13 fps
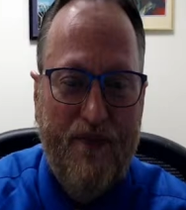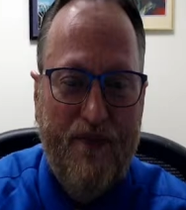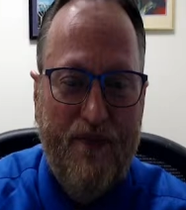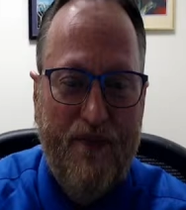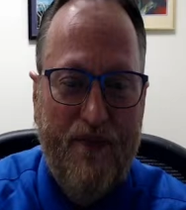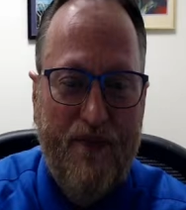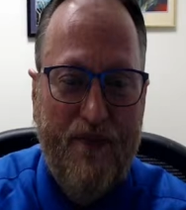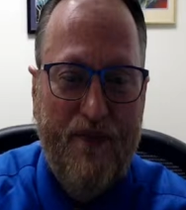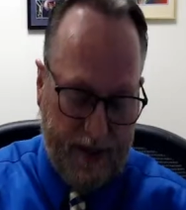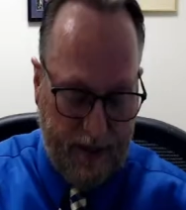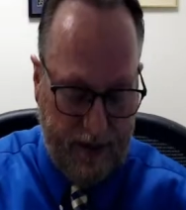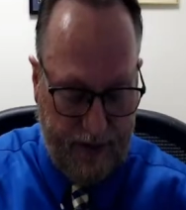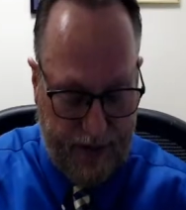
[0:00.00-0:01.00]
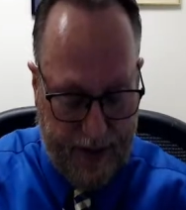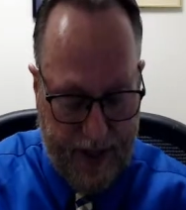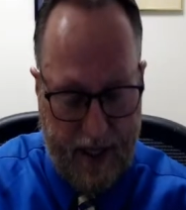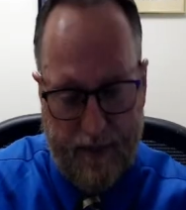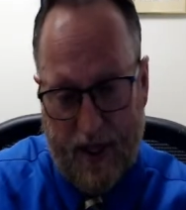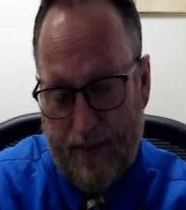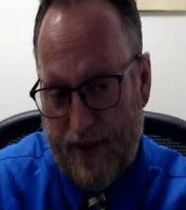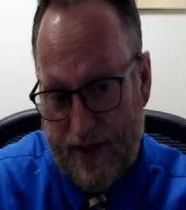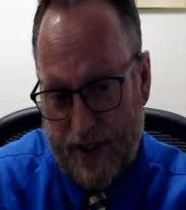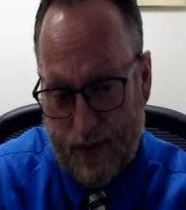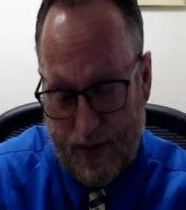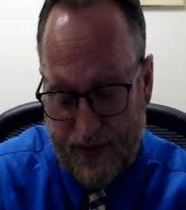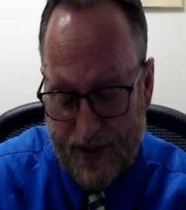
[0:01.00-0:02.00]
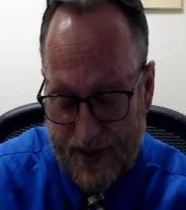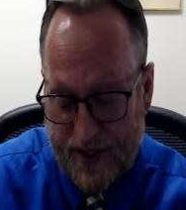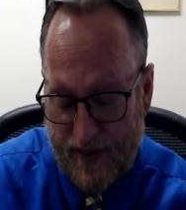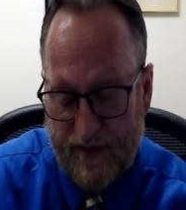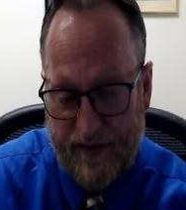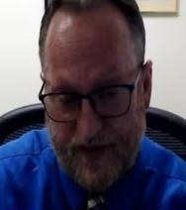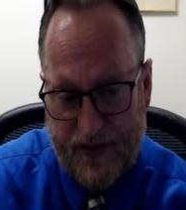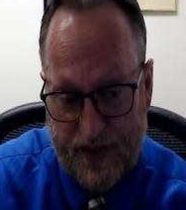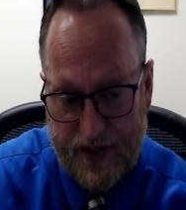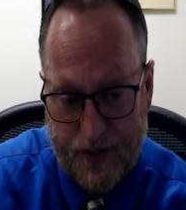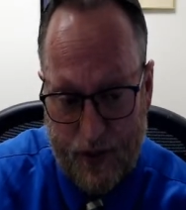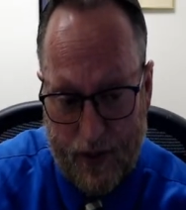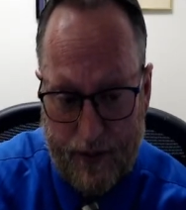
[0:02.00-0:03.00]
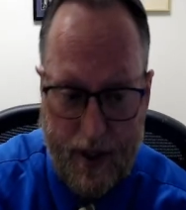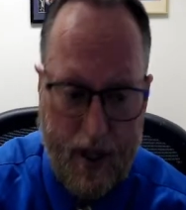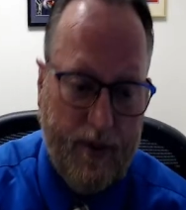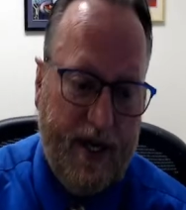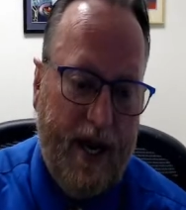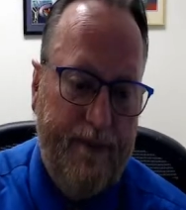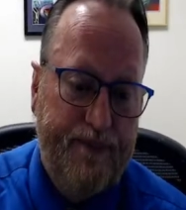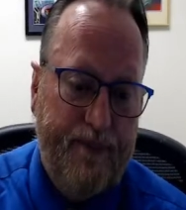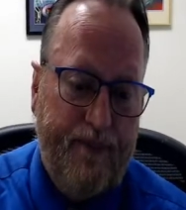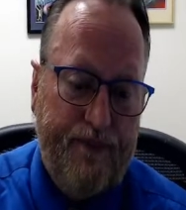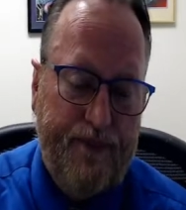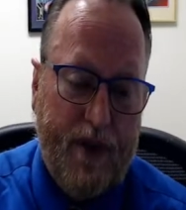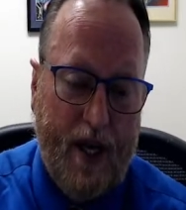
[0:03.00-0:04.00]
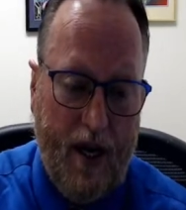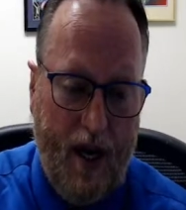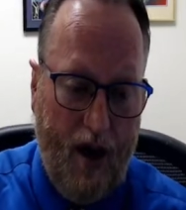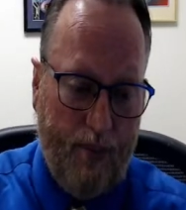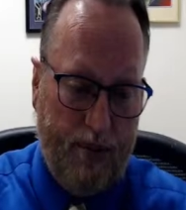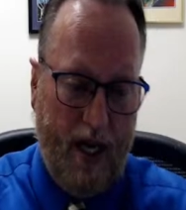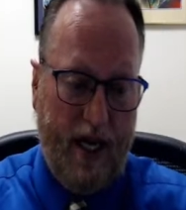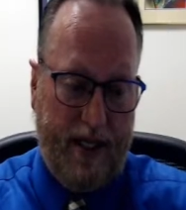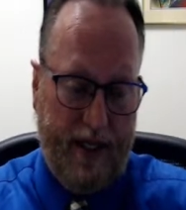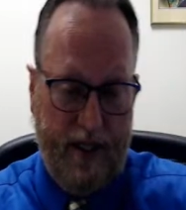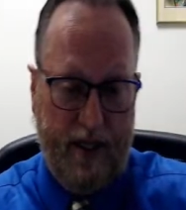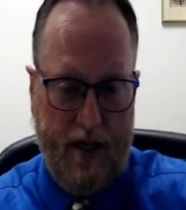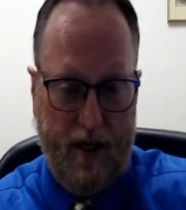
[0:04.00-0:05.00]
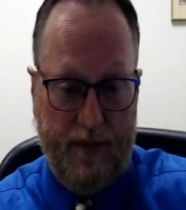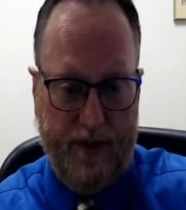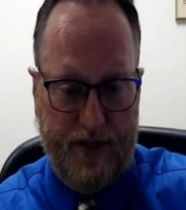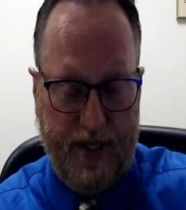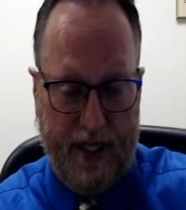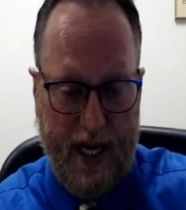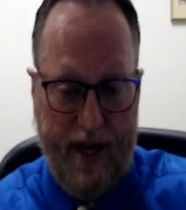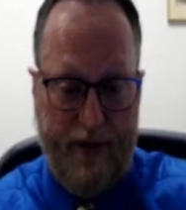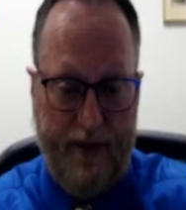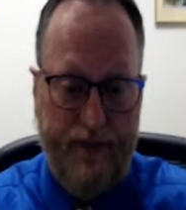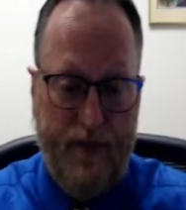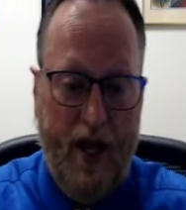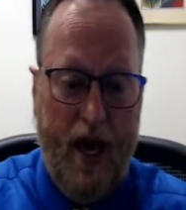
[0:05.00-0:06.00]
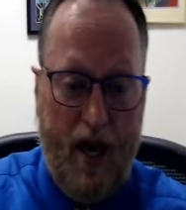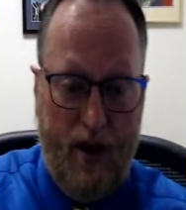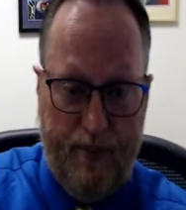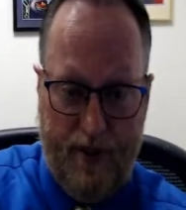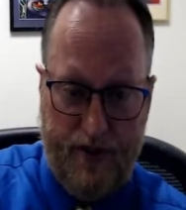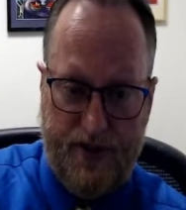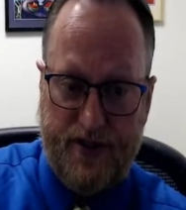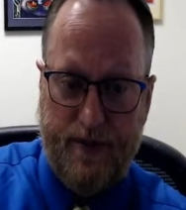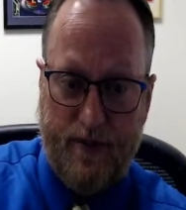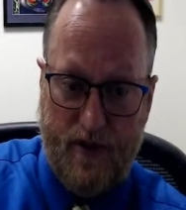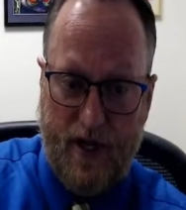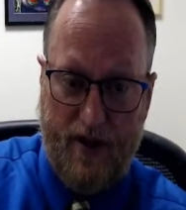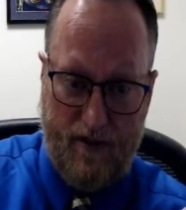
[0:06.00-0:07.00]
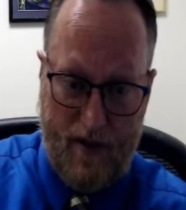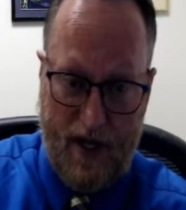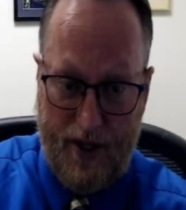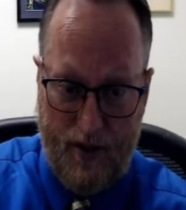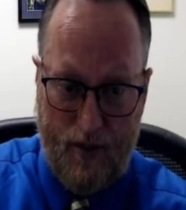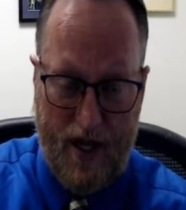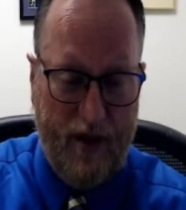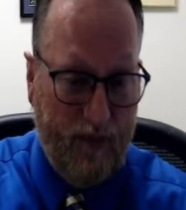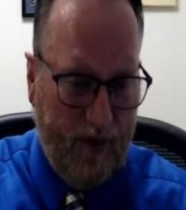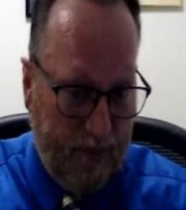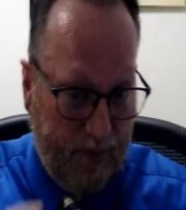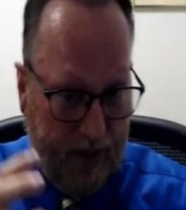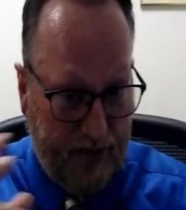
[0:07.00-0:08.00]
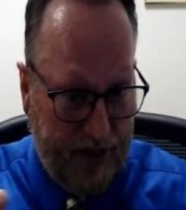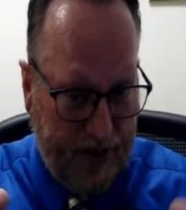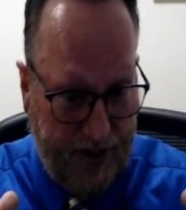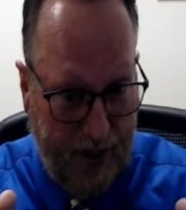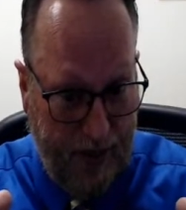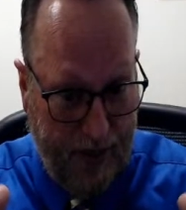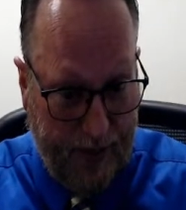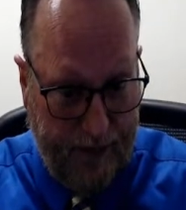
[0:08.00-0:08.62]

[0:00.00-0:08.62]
But at the end of the day, maybe you just want the 750 score. Okay, I'll block any garbage you got. I'll build you some credit right away and rebuild you too.